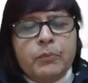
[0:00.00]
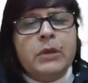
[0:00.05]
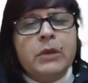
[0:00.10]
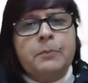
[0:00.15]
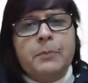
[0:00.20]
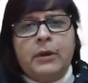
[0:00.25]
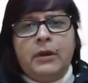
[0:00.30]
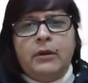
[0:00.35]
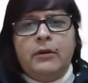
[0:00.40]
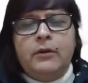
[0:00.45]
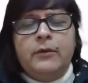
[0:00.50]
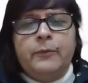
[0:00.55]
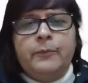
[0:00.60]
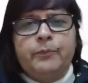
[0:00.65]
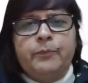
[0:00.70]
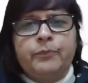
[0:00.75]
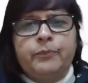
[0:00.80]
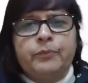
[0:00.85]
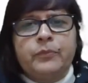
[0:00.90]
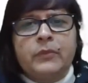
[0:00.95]
people.
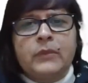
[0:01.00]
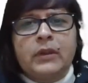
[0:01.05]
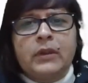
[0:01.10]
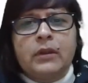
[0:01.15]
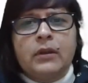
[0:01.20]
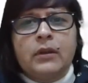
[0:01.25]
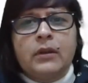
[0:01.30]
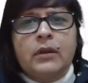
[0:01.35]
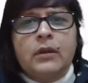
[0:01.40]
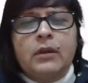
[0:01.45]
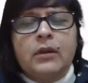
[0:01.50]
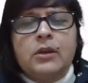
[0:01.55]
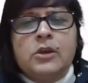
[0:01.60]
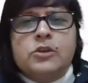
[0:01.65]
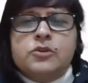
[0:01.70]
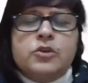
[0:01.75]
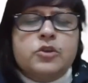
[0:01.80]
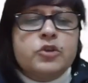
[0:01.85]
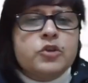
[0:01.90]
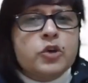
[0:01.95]

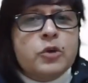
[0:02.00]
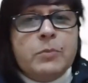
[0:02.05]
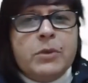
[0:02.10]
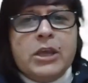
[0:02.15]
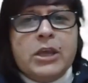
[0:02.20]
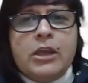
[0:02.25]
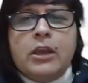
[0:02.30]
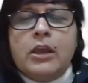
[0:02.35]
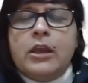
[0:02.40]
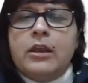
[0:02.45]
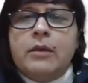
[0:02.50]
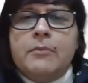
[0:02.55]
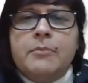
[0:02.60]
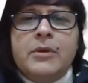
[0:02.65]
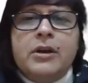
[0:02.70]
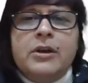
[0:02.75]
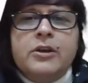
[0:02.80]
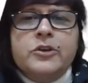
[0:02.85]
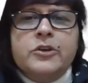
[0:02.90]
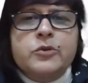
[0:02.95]
So should be
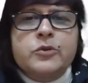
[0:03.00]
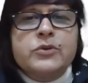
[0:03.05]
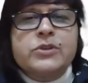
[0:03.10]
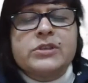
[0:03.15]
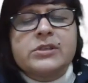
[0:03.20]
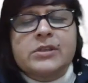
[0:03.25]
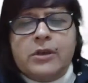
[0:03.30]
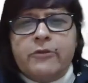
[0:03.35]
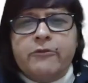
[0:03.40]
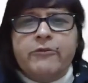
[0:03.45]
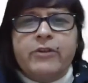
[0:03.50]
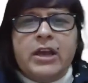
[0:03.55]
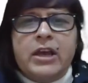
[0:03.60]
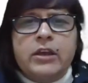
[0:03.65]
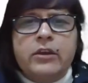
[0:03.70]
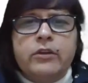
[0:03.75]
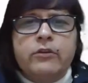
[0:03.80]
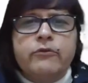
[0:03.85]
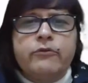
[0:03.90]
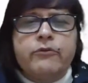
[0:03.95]
able to
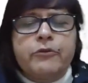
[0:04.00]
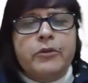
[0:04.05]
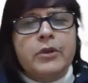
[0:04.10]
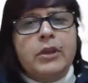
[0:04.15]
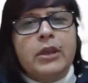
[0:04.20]
survive